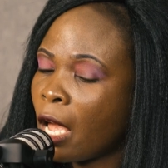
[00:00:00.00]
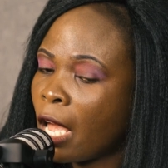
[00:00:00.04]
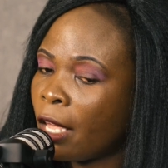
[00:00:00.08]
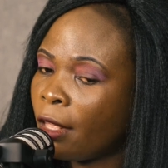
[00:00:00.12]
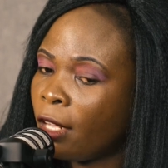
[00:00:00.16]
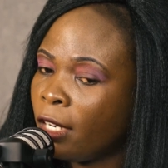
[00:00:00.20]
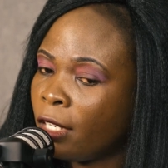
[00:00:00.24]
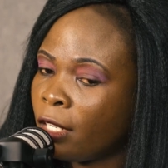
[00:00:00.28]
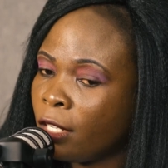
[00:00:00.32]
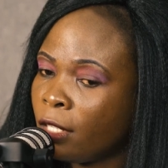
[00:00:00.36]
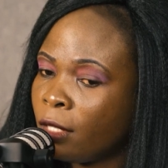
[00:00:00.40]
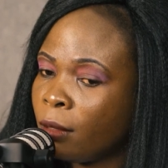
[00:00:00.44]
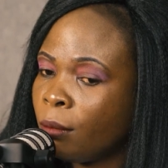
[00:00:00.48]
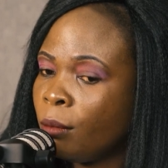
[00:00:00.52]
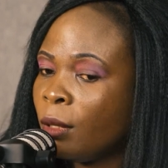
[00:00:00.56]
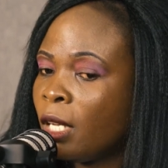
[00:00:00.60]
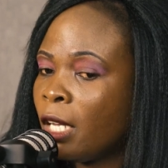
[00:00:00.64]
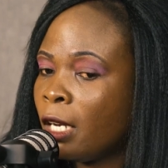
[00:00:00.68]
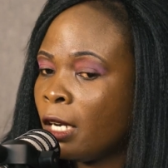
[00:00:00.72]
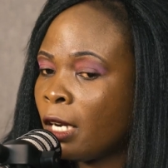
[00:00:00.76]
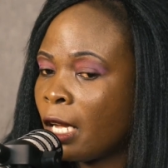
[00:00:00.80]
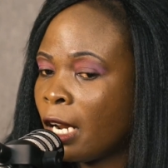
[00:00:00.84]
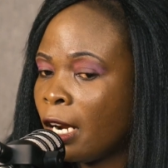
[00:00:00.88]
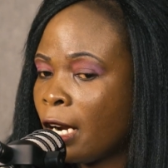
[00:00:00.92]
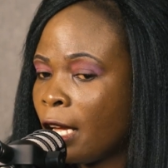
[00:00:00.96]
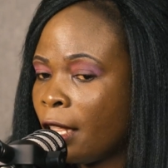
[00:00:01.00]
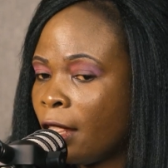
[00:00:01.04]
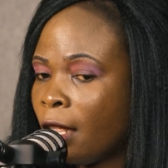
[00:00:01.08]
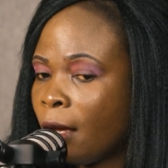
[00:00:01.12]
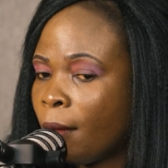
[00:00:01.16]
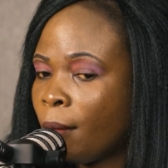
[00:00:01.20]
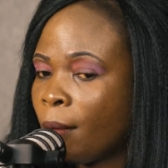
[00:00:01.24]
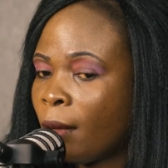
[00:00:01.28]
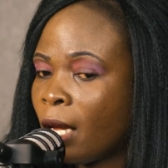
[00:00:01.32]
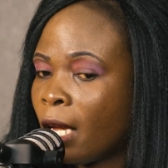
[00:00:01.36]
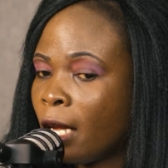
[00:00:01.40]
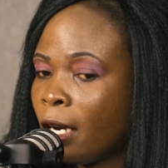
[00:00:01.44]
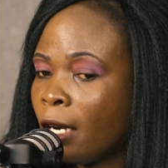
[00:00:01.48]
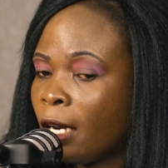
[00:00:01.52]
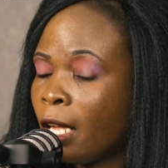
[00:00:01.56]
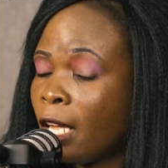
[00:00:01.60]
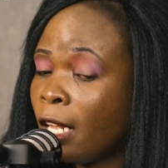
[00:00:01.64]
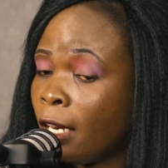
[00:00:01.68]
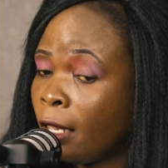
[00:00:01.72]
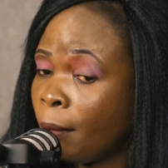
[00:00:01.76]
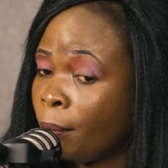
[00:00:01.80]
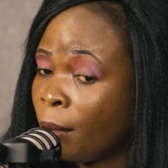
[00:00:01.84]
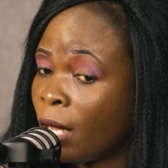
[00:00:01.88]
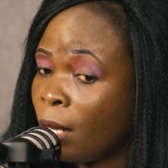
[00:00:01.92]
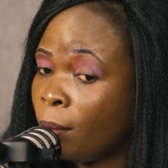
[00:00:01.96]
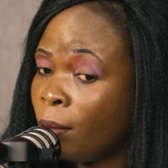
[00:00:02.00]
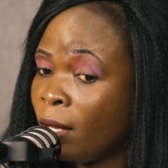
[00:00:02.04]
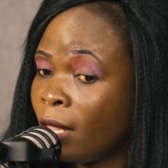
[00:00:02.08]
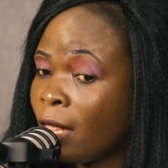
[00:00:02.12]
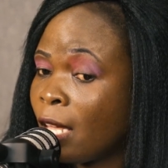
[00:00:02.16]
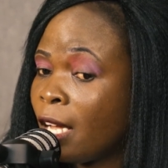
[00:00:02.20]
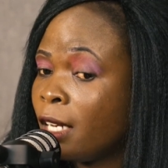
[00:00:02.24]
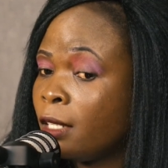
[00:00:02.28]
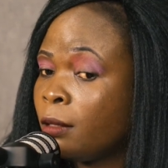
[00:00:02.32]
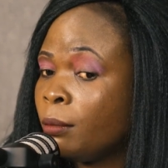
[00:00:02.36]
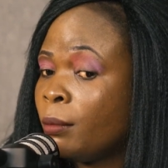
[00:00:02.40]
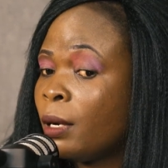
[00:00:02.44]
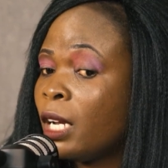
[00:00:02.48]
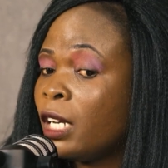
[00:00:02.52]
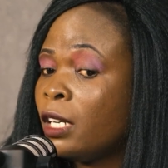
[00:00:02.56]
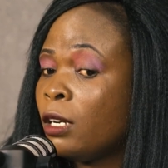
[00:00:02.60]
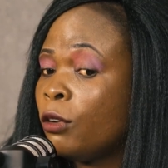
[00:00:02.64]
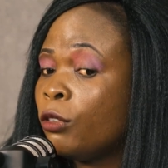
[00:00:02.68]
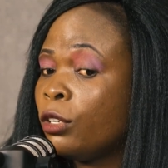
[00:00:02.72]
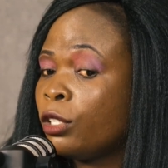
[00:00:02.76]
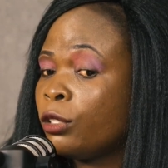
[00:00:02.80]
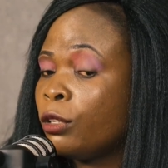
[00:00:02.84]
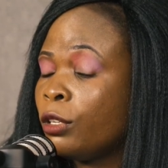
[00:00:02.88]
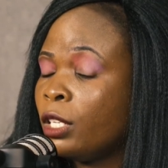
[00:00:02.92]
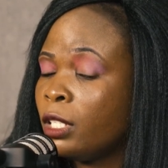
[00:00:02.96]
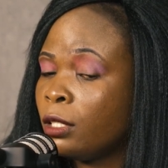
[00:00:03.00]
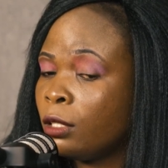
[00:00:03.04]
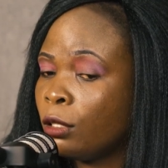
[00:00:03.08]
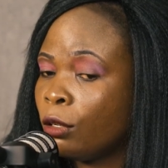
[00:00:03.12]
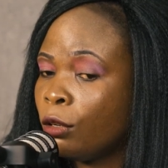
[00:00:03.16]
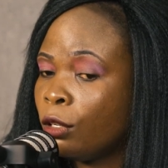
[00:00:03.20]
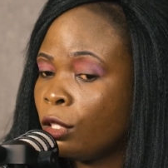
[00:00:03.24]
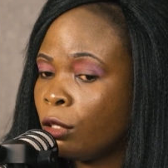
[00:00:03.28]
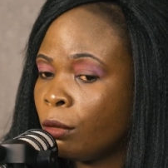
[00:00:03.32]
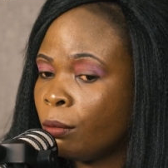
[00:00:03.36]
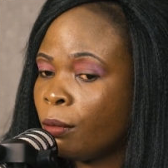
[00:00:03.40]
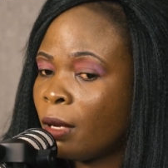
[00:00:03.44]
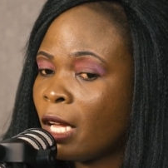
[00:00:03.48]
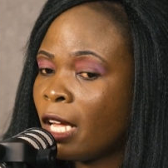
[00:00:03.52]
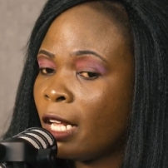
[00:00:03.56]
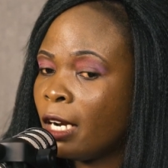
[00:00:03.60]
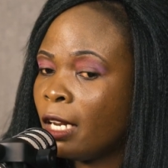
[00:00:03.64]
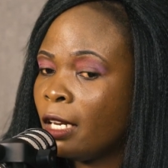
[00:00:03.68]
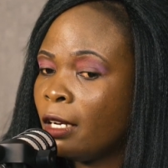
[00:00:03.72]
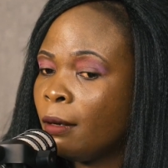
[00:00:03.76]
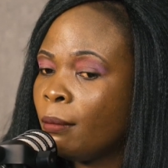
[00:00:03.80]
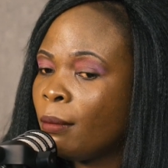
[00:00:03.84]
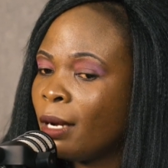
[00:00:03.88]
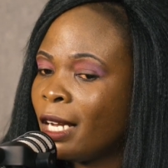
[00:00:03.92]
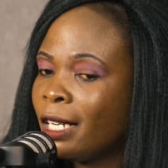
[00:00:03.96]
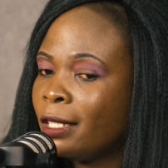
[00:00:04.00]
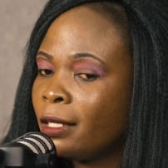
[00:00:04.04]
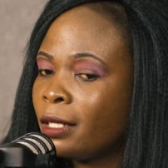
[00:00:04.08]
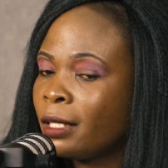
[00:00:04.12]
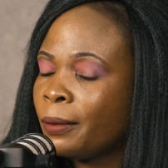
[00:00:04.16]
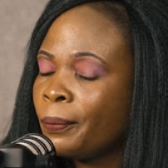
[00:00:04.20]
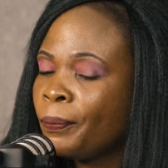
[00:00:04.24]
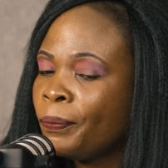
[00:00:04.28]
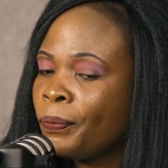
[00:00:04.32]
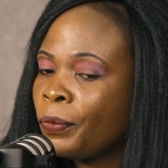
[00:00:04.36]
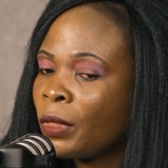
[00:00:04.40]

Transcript: It is me and another man, and maybe that man also is not married, but